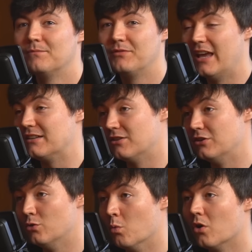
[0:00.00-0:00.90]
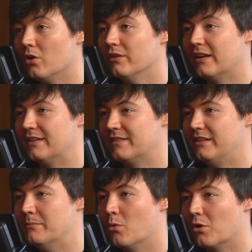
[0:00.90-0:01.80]
get to the new world and
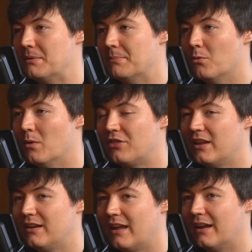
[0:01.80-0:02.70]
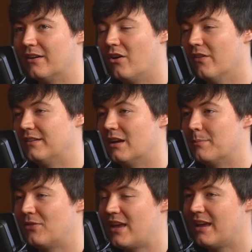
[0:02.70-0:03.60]
see more people with it and all that
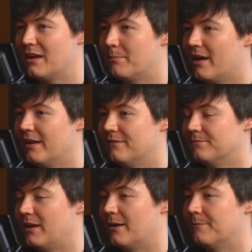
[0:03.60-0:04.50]
type of thing. But yeah.